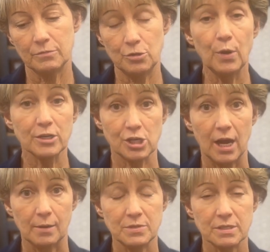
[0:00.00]
do our
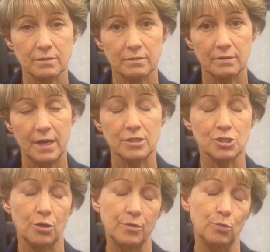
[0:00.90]
jobs and
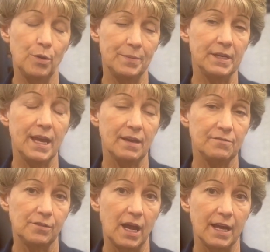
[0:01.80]
show that women can
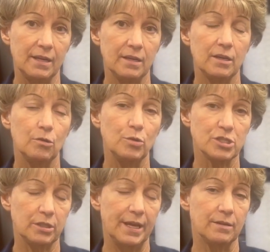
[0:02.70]
fly,
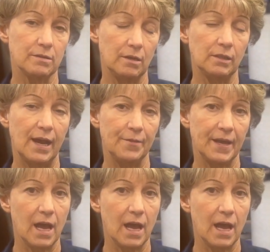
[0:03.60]
which later allowed the